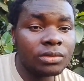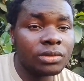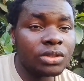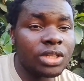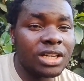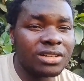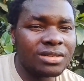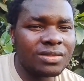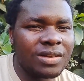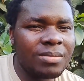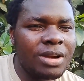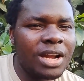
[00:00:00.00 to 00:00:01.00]
Not Land
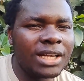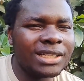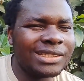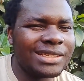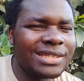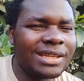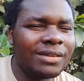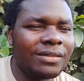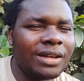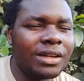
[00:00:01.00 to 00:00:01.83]
Rover, black Nissan,